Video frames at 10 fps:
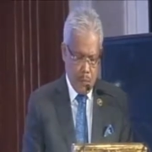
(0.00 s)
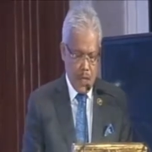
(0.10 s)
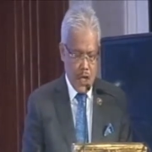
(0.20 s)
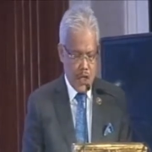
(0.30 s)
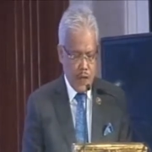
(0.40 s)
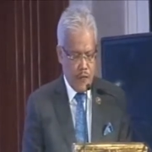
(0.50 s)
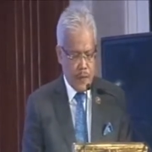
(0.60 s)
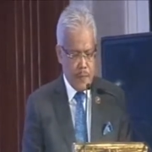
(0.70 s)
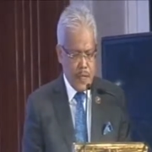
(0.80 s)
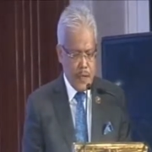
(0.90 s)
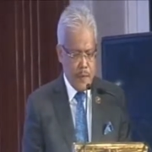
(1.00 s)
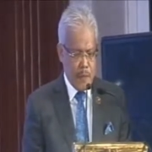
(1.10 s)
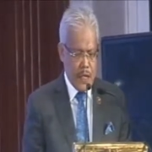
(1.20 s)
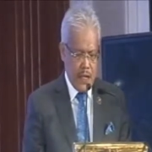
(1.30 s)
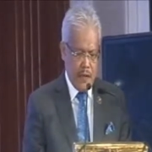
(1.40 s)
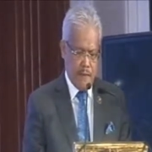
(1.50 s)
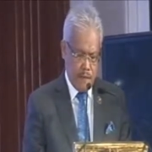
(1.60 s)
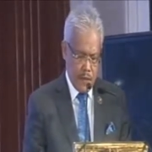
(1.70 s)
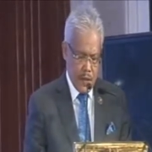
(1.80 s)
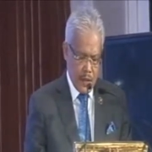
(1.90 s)
Malaysia firmly believes
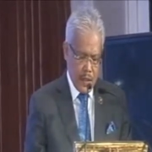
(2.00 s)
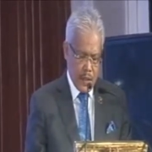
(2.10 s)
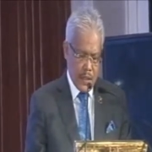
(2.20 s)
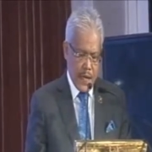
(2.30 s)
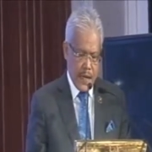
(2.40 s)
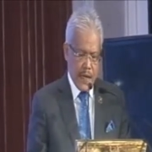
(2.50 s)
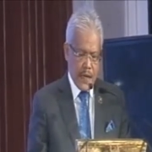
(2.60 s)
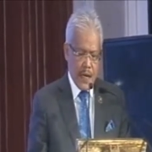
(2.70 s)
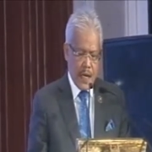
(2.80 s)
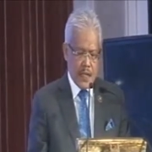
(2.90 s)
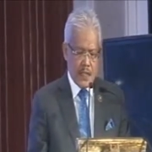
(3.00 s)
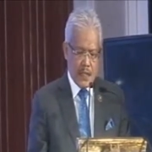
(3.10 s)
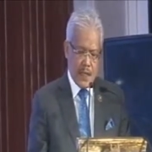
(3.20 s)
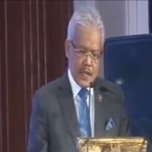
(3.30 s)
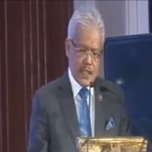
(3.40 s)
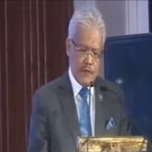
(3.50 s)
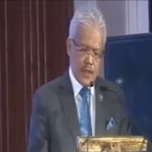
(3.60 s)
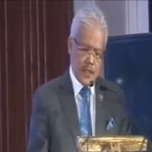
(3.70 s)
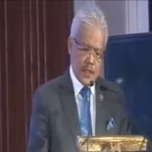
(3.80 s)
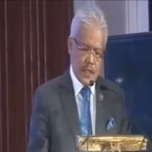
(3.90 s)
that an enhanced
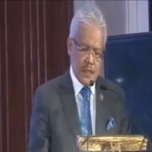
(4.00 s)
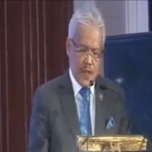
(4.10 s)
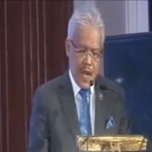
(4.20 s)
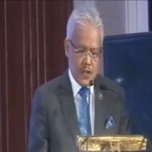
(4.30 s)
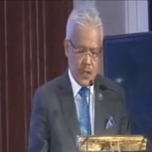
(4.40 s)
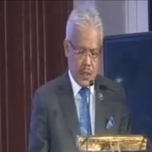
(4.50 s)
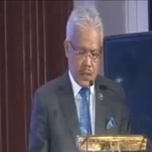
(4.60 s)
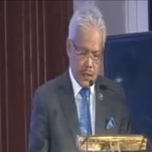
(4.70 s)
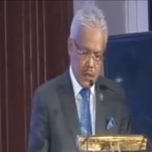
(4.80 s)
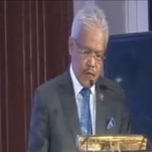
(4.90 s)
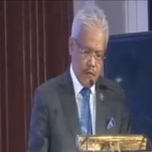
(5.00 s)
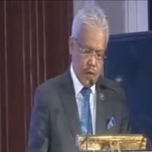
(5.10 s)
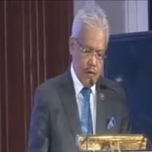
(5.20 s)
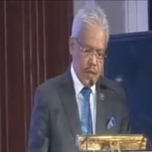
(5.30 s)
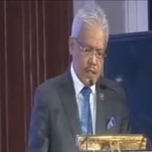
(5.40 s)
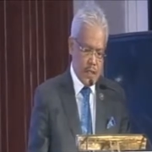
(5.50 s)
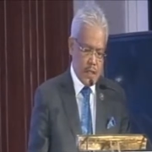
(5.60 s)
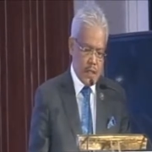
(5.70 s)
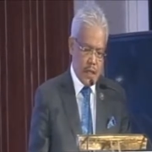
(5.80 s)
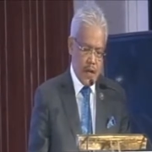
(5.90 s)
connectivity is essential for the
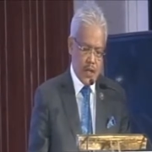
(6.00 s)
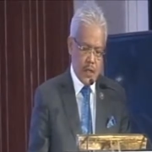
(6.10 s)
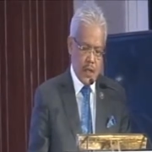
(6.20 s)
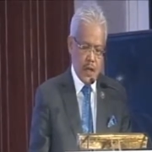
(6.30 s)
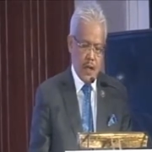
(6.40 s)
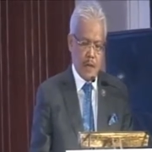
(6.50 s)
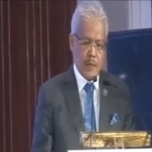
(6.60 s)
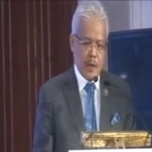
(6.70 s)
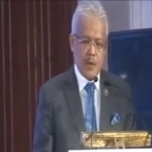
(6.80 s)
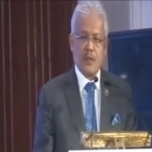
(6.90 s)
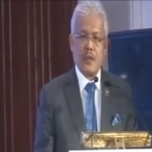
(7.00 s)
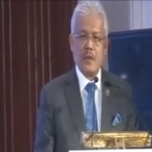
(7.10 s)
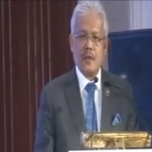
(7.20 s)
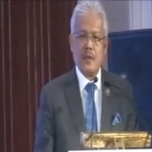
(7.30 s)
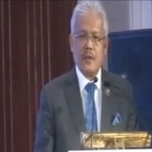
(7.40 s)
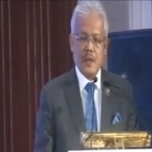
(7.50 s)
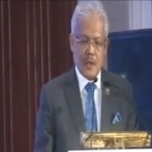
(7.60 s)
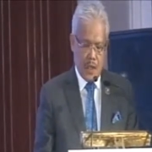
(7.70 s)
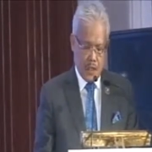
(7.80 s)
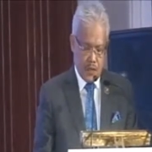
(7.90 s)
region's integration and economic growth.
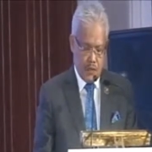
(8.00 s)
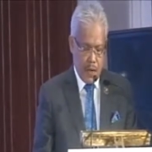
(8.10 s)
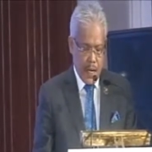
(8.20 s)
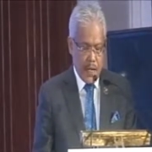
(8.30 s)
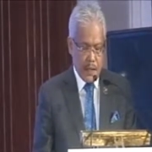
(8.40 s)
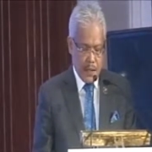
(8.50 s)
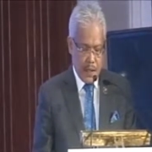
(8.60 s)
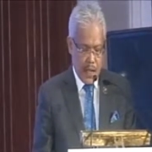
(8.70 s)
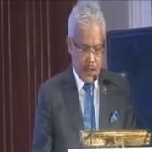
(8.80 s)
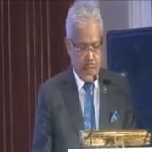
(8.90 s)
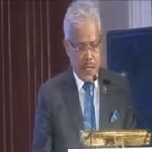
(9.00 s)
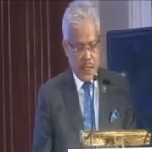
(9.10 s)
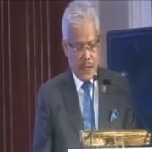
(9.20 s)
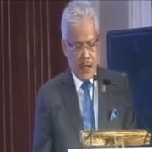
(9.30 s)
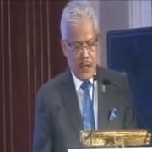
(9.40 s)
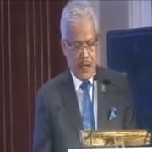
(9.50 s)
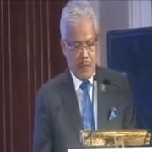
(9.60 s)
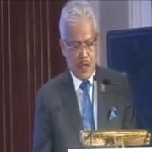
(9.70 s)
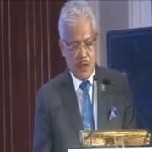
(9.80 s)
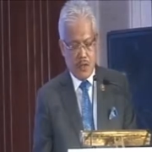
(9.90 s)
In this regard, ASEAN and
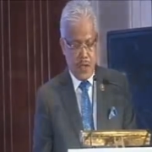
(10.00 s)
India must